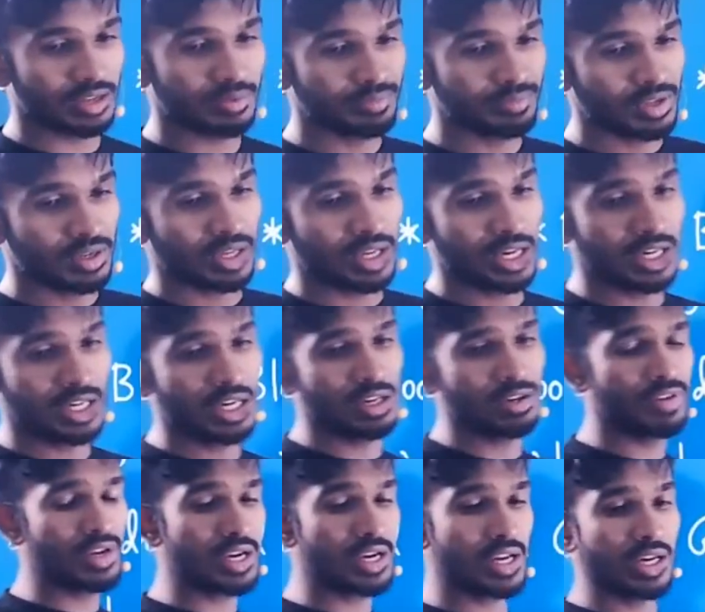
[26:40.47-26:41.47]
Kidney will
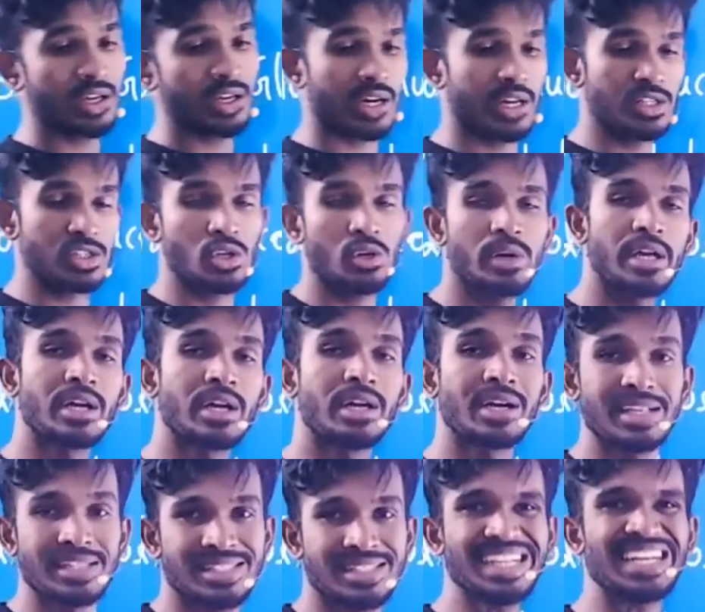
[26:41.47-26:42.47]
increase or decrease
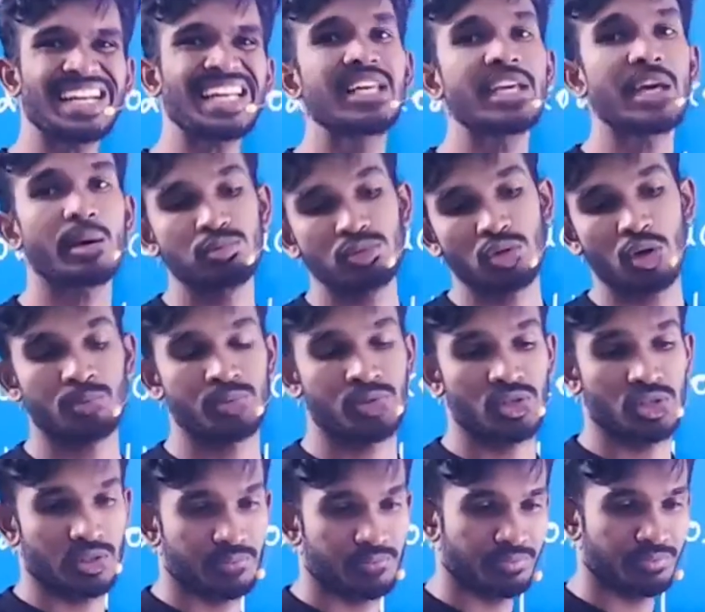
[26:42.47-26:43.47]
the reabsorption.
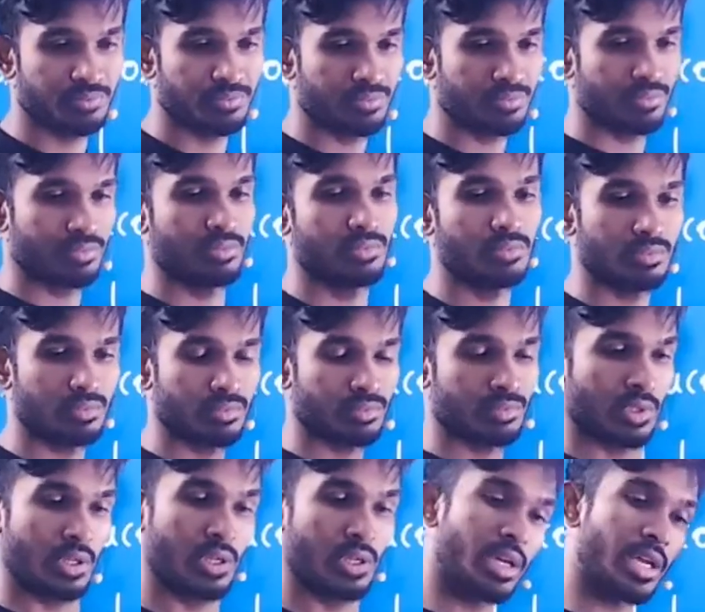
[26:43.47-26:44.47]

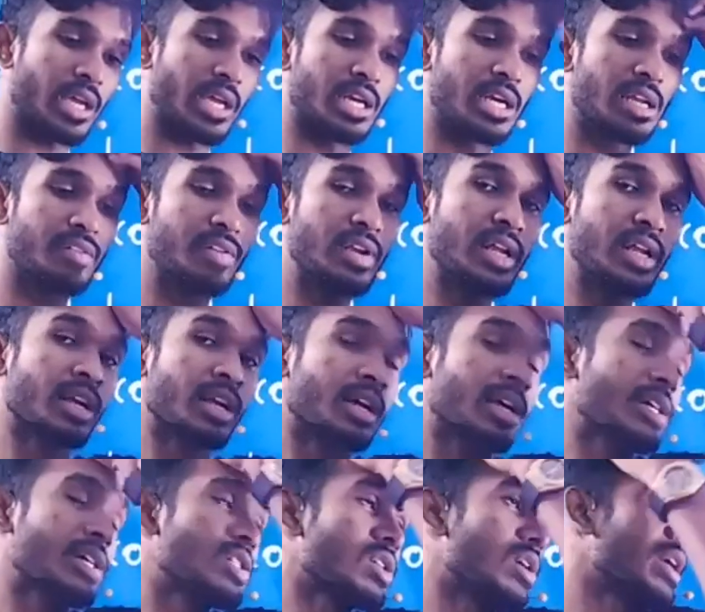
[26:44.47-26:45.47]
Kidney will increase
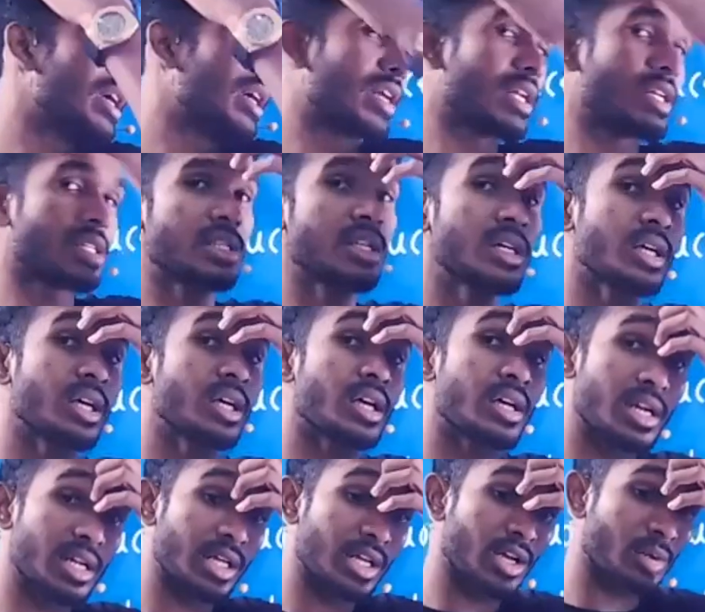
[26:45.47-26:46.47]
or decrease the
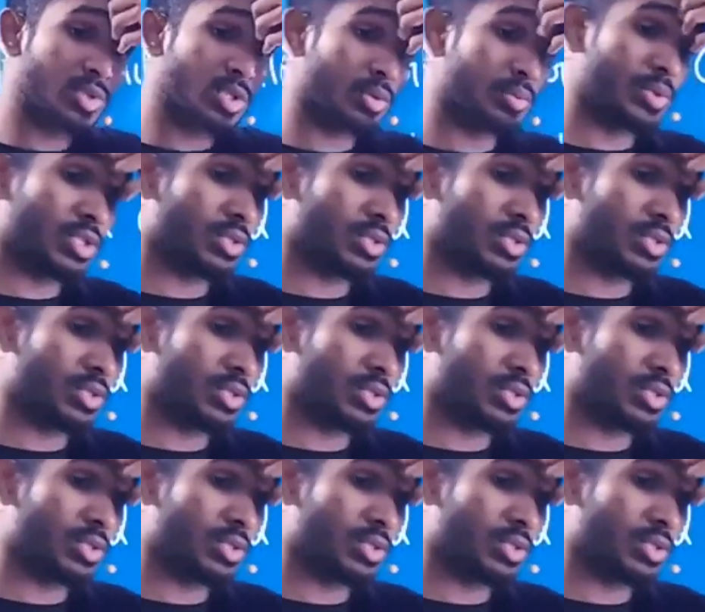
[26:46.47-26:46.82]
reabsorption.